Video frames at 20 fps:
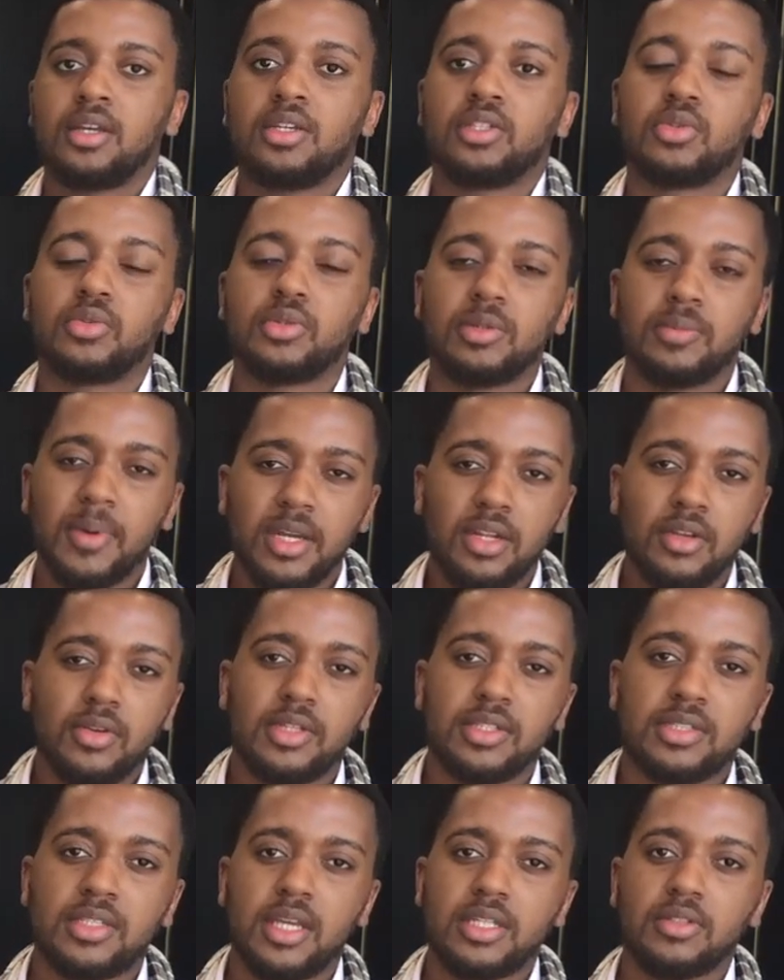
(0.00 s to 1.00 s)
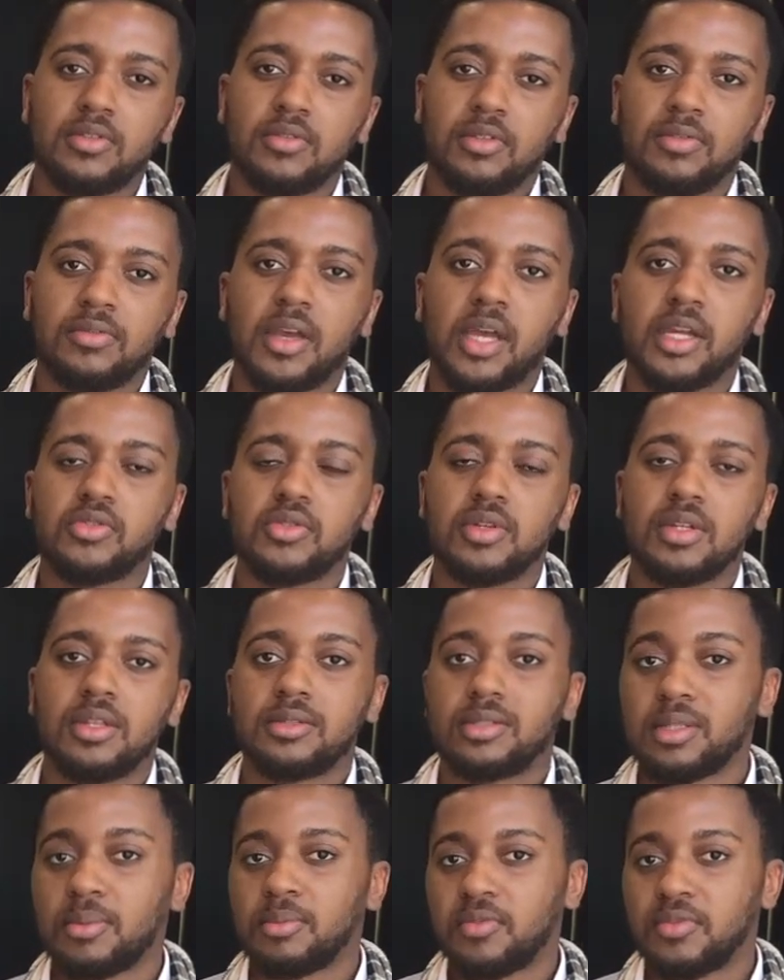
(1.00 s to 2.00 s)
So depending on the size of the factory,
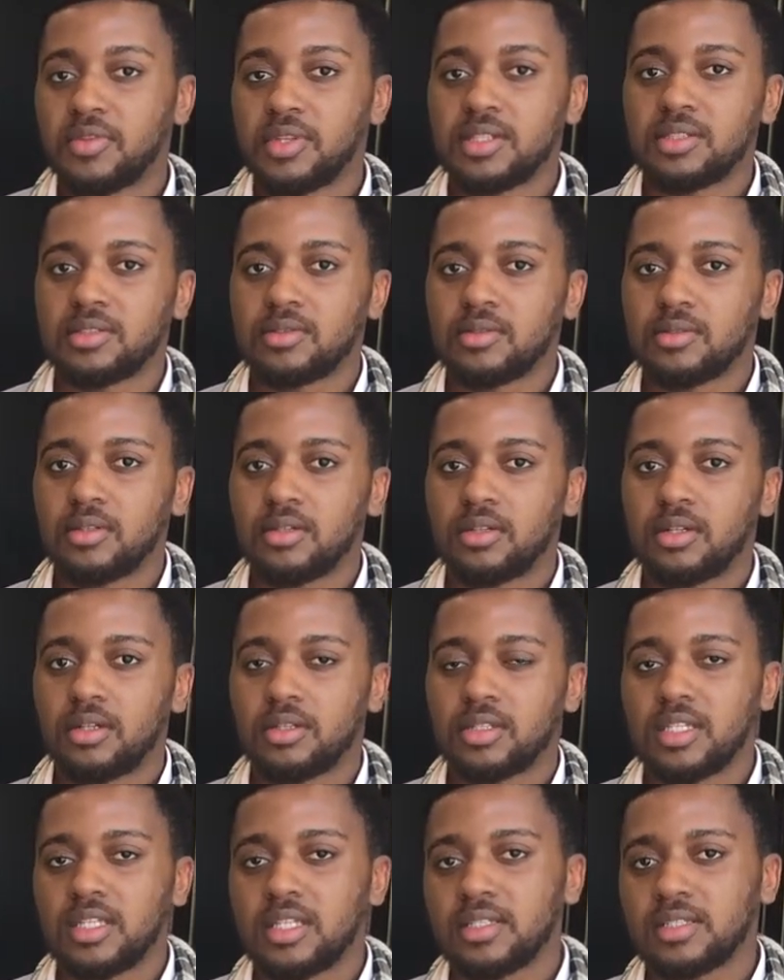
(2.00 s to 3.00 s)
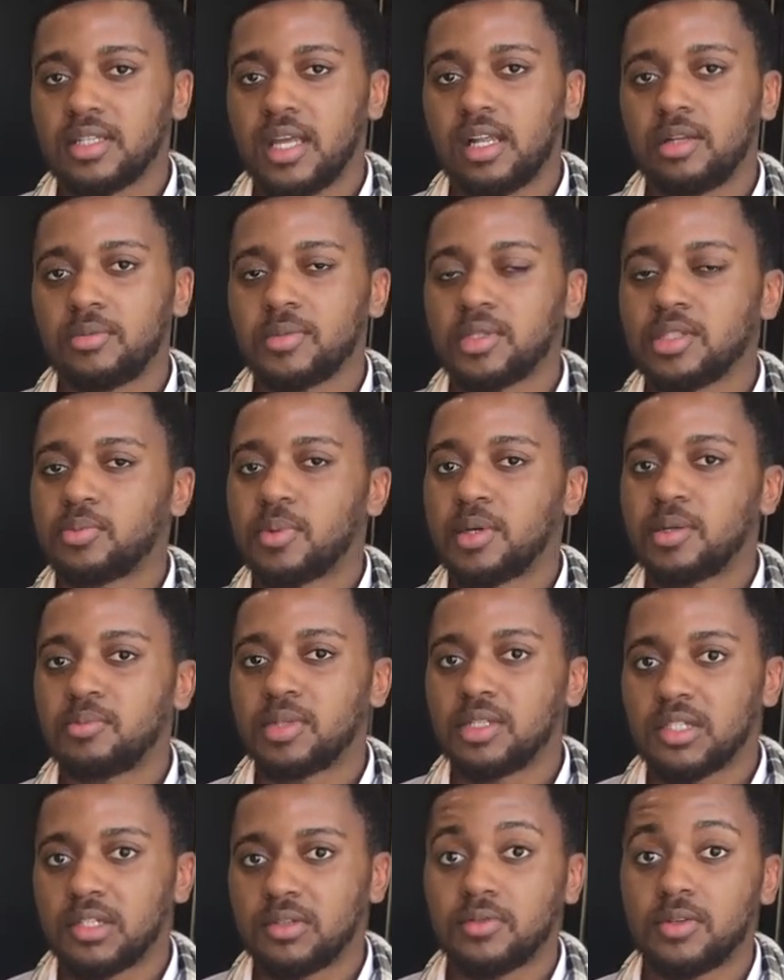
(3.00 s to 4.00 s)
some of these these elements might
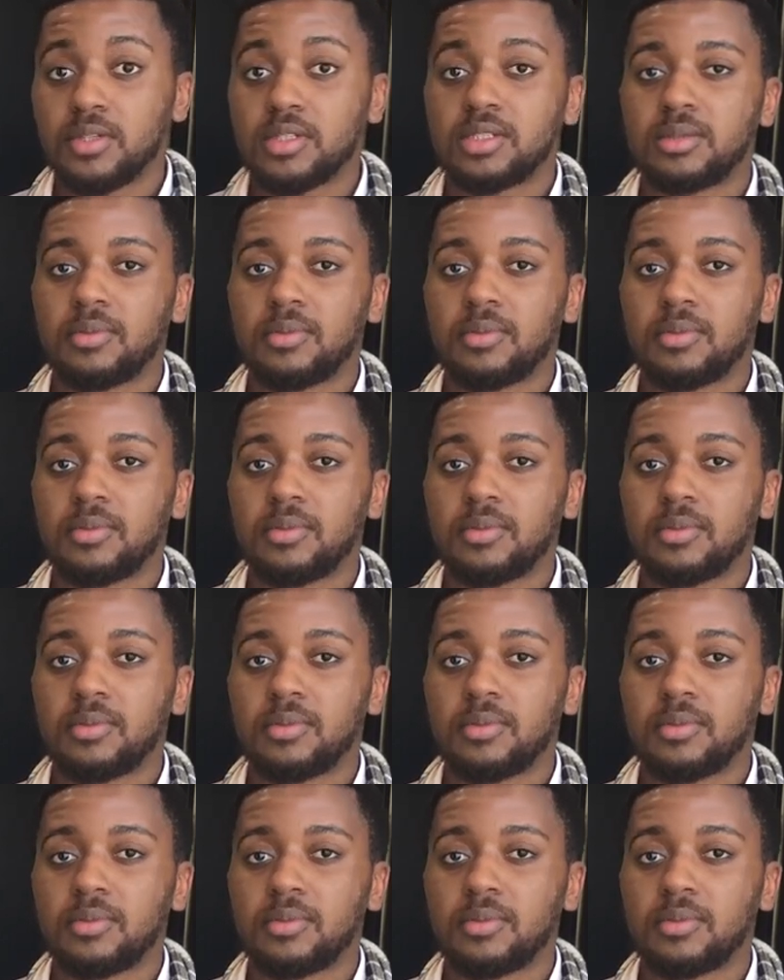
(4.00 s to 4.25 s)
be different.